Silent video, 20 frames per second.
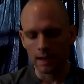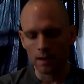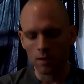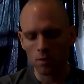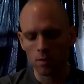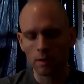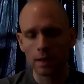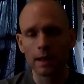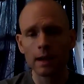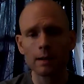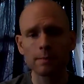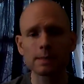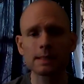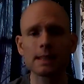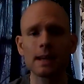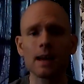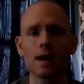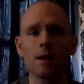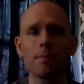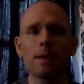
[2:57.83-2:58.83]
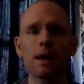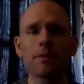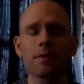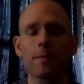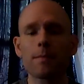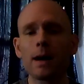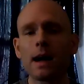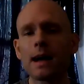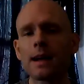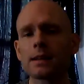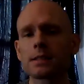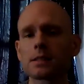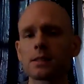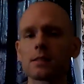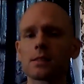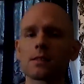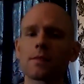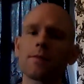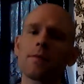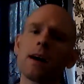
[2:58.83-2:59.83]
They don't get upset about the
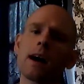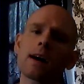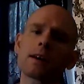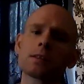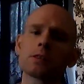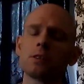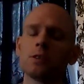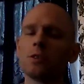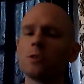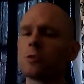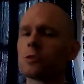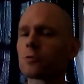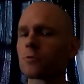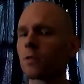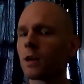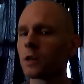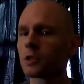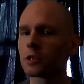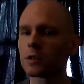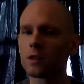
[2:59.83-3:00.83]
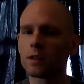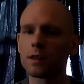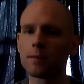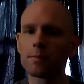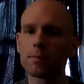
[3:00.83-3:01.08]
biases of Fox News, Rush